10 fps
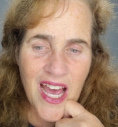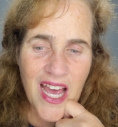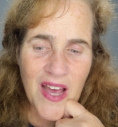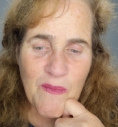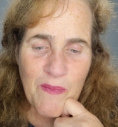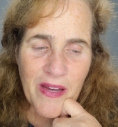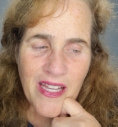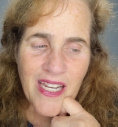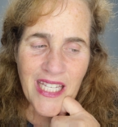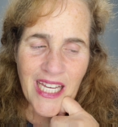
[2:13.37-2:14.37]
Uh,
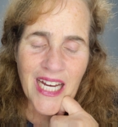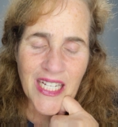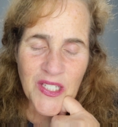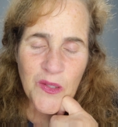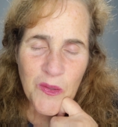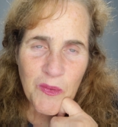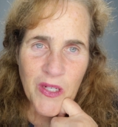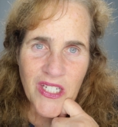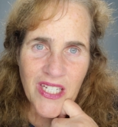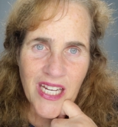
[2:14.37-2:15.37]
but yeah, I do
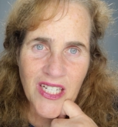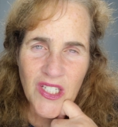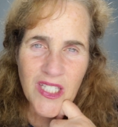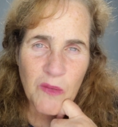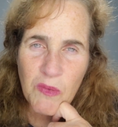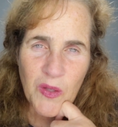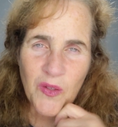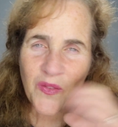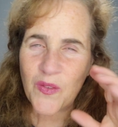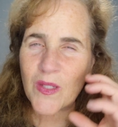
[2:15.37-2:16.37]
appreciate just a
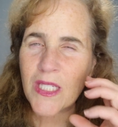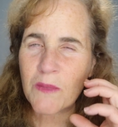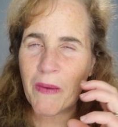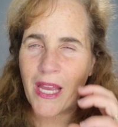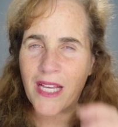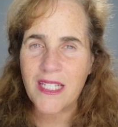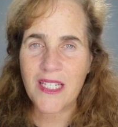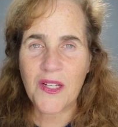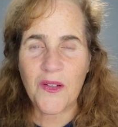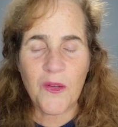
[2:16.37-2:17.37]
beautiful
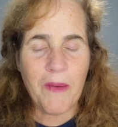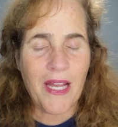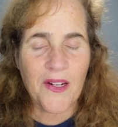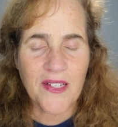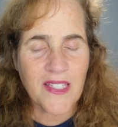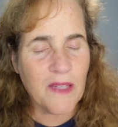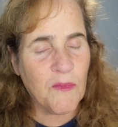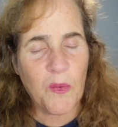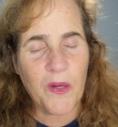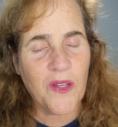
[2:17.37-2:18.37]
space, you know, no matter how
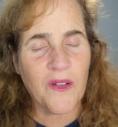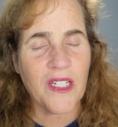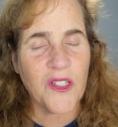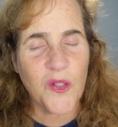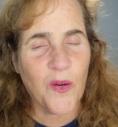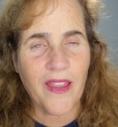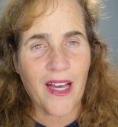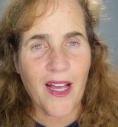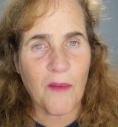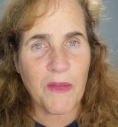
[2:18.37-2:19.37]
simple, where you can enjoy
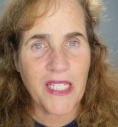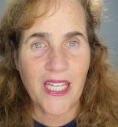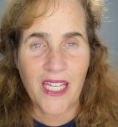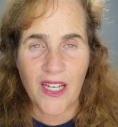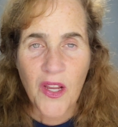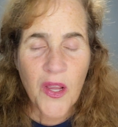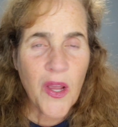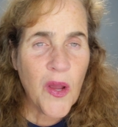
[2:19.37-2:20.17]
that cup of tea and